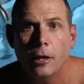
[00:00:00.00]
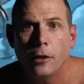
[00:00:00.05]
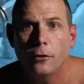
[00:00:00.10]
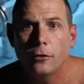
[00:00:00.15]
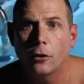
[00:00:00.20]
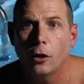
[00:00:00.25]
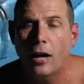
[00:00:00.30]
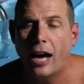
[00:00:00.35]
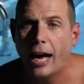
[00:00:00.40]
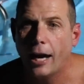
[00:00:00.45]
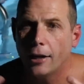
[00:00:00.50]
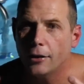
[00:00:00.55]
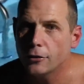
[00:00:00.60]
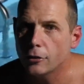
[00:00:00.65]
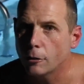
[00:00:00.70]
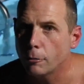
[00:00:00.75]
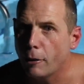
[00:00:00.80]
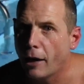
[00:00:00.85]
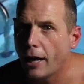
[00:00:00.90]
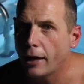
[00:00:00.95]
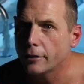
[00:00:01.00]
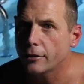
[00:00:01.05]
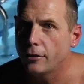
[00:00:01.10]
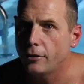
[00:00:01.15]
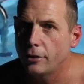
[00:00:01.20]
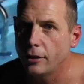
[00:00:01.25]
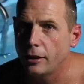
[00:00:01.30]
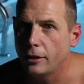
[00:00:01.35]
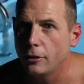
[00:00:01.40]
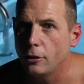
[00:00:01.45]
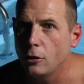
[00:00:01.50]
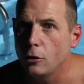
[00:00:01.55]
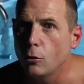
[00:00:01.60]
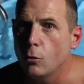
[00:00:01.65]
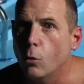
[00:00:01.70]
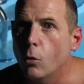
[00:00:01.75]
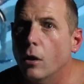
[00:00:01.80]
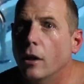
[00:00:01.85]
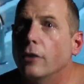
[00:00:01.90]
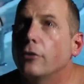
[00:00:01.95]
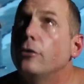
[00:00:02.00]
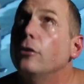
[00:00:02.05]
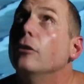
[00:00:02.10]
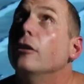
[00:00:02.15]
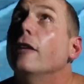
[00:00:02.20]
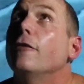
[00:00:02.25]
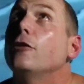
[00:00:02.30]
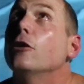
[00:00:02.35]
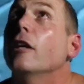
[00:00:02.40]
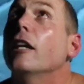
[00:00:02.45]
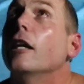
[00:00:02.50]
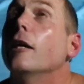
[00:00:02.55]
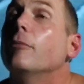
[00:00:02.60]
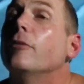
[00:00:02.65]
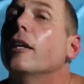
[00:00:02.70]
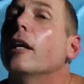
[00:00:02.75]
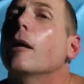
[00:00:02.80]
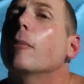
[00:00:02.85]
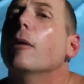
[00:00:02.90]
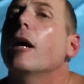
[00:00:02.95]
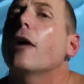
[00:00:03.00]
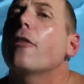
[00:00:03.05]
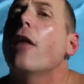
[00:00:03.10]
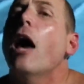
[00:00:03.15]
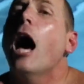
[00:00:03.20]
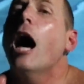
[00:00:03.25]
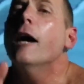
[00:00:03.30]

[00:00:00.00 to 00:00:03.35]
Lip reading: So as you're practicing, you want to lift your head up, take a breath,